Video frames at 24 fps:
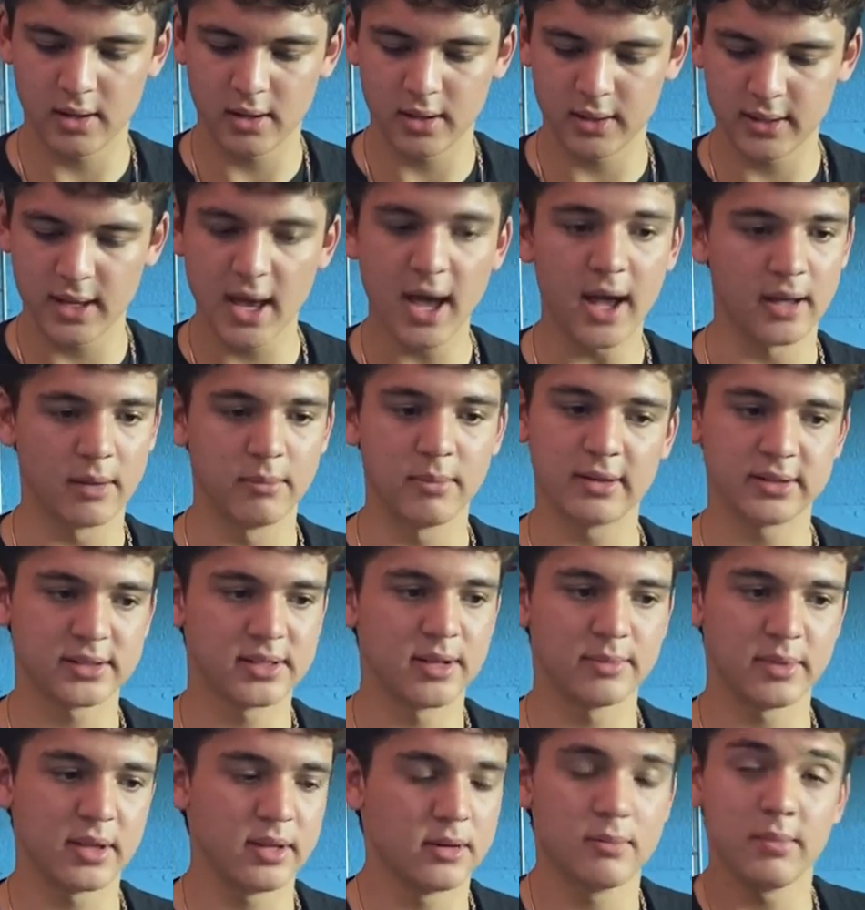Yeah, about
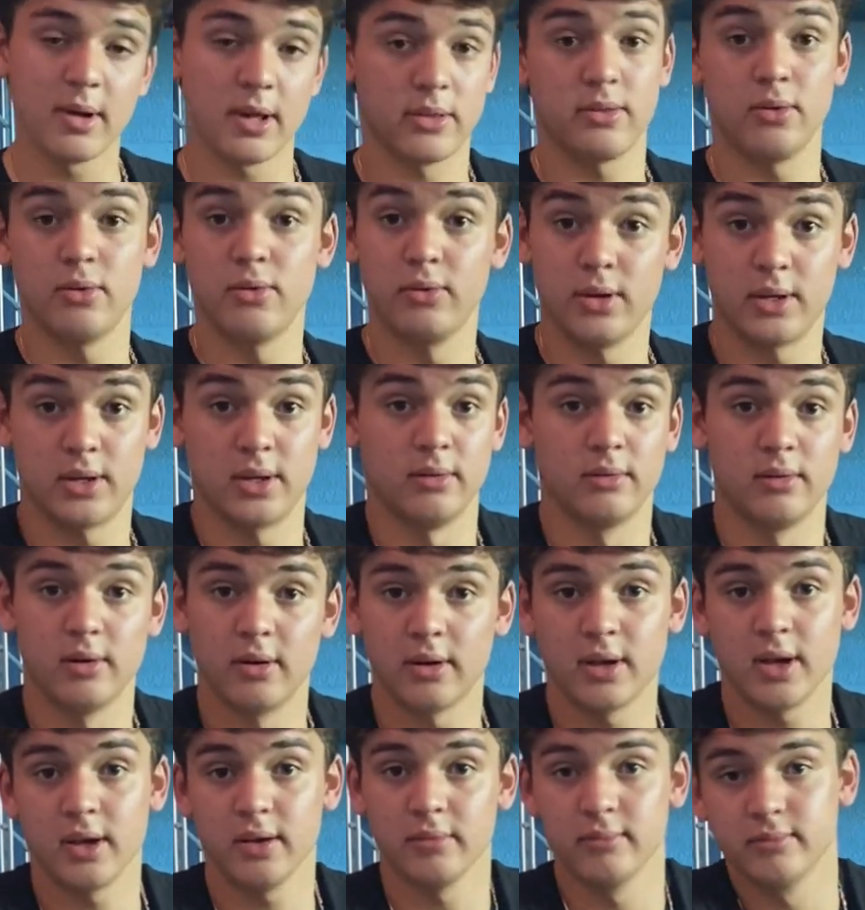something about the Hunikin,
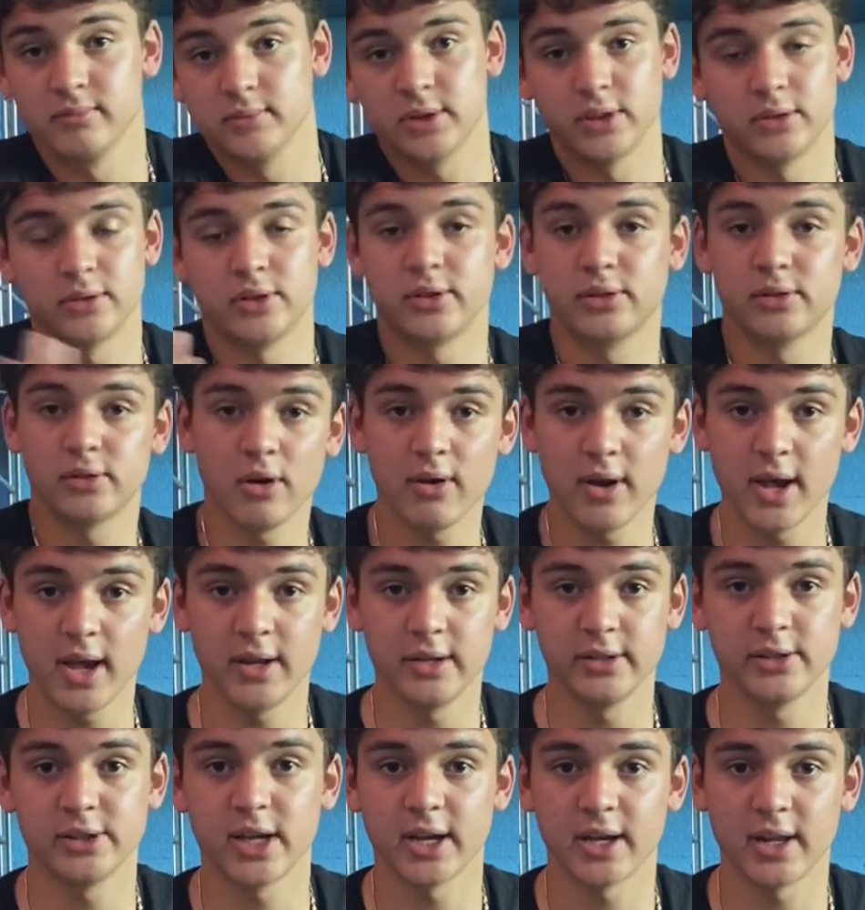okay? So just go ahead
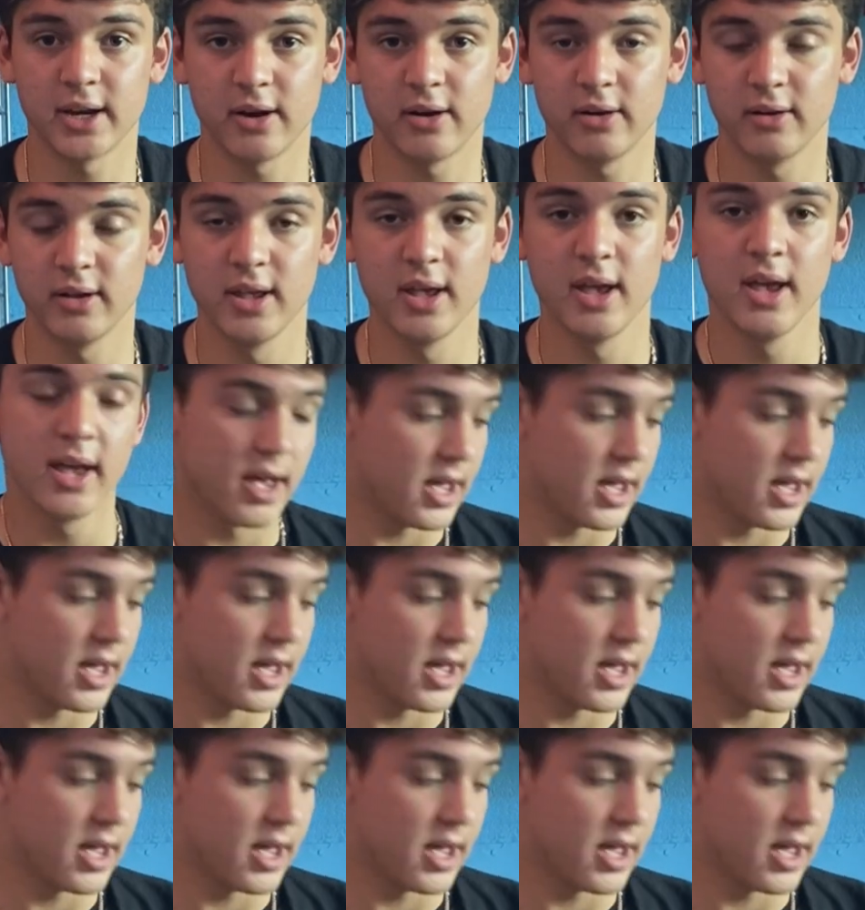and check it out.